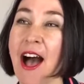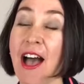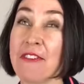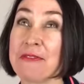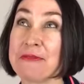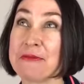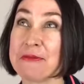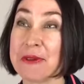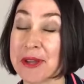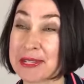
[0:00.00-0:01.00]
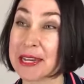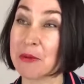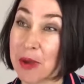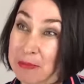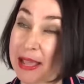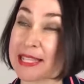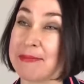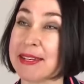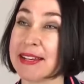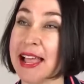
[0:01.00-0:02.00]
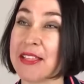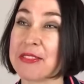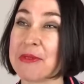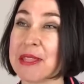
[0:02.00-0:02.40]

I've worked in workplace mental health